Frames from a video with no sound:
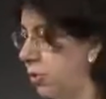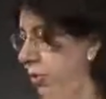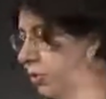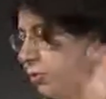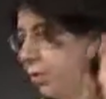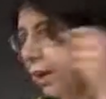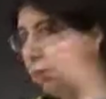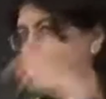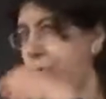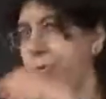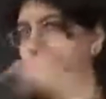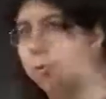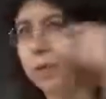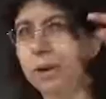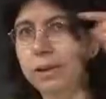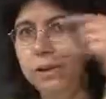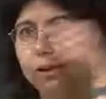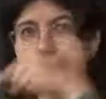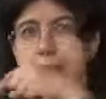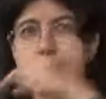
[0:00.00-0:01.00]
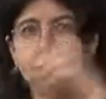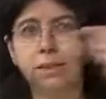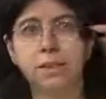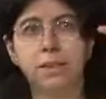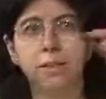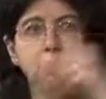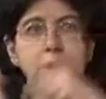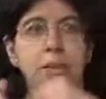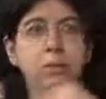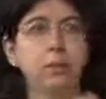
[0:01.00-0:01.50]
of
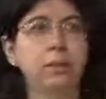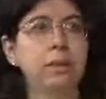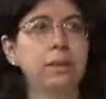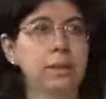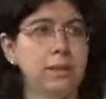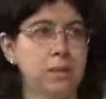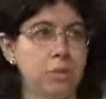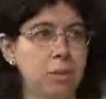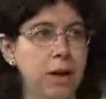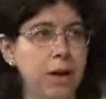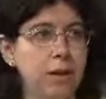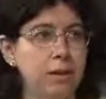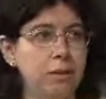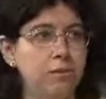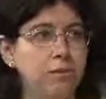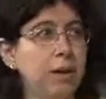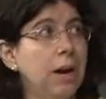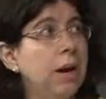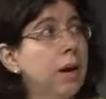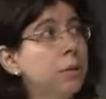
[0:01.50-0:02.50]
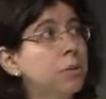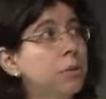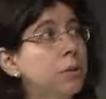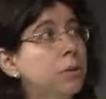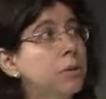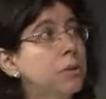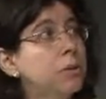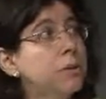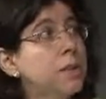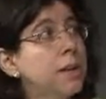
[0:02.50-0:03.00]
influences between these random
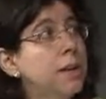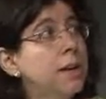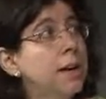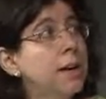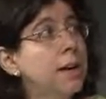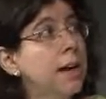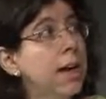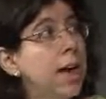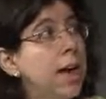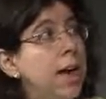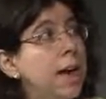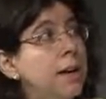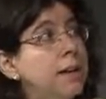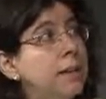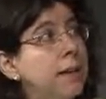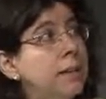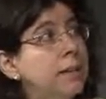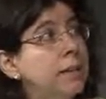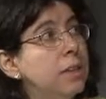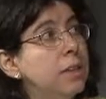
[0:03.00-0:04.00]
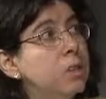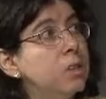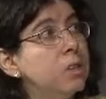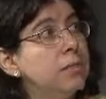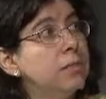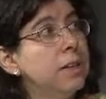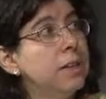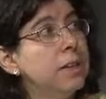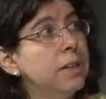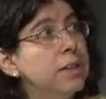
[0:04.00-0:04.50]
variables and at each
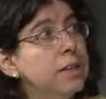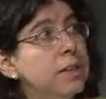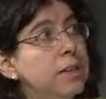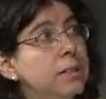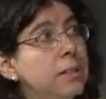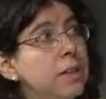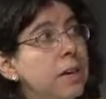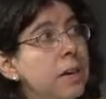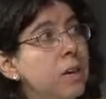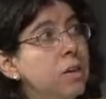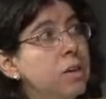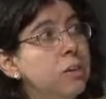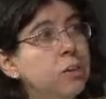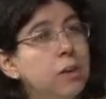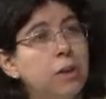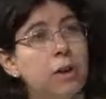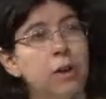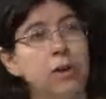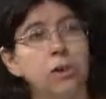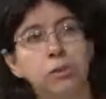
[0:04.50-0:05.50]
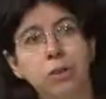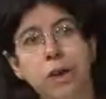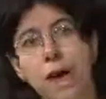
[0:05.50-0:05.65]
of these nodes, we're going to